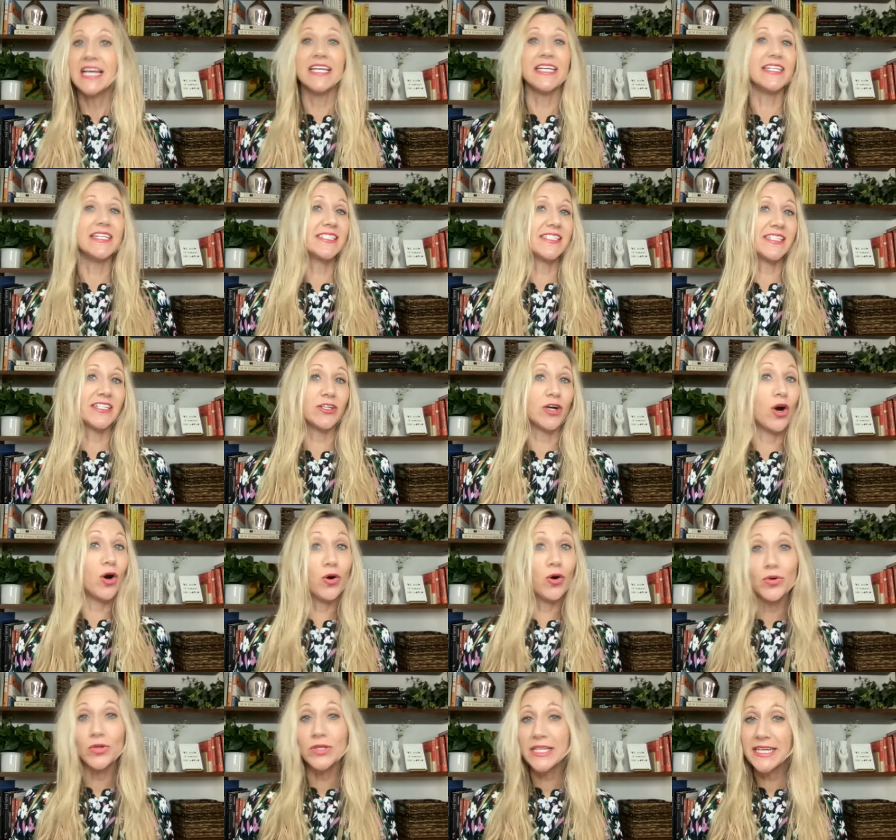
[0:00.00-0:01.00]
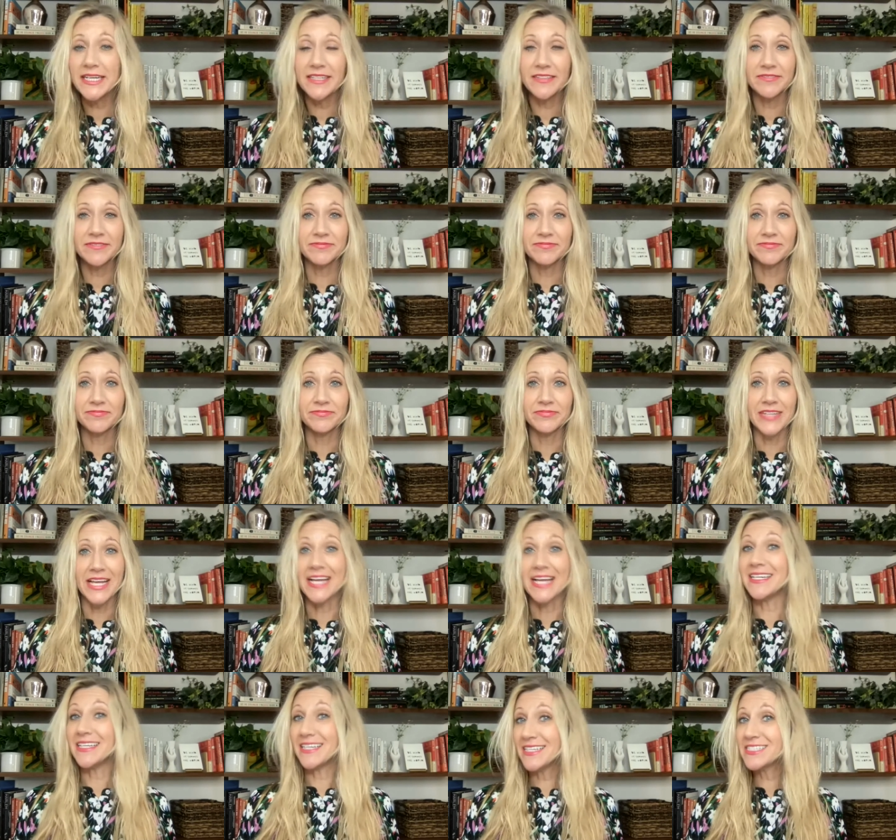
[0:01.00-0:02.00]
isn't holy,
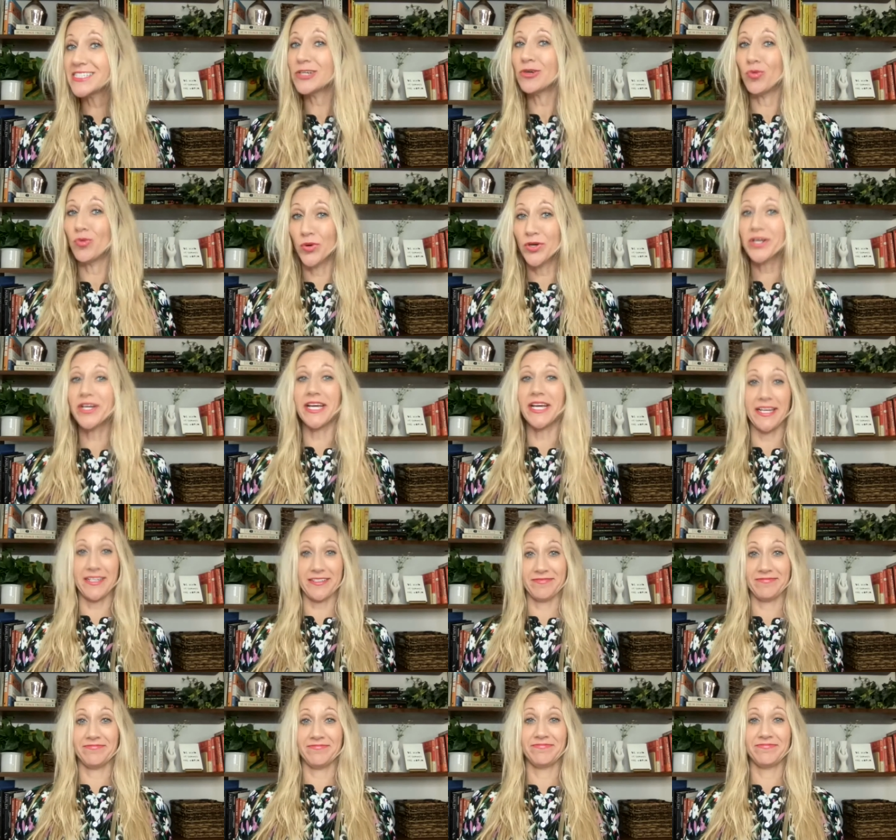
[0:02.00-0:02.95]
and isn't working.